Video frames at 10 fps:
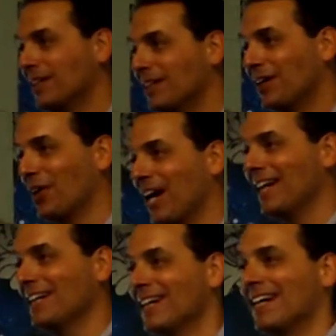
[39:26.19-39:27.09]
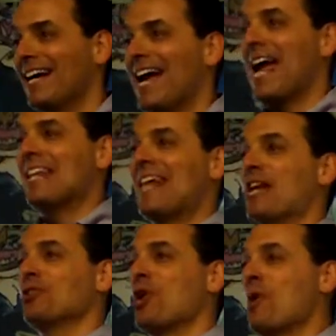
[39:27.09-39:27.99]
All right? And they
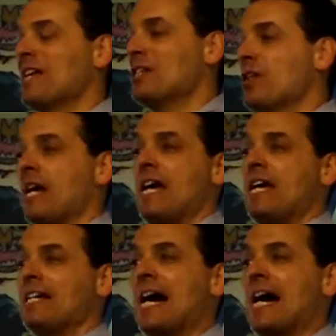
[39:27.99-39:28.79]
don't know, and